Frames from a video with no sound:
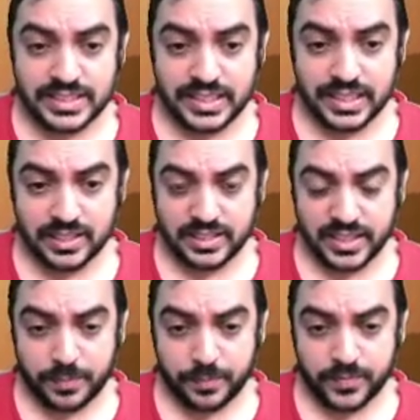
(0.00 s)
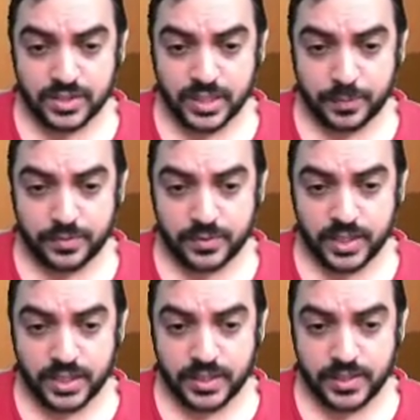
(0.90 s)
Third step, step
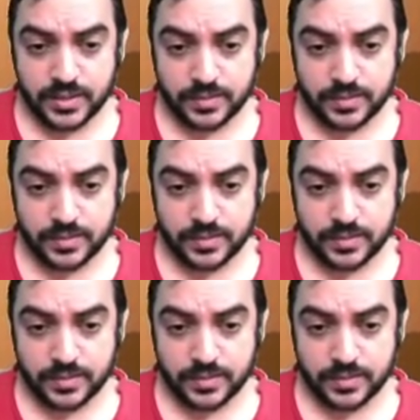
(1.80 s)
three,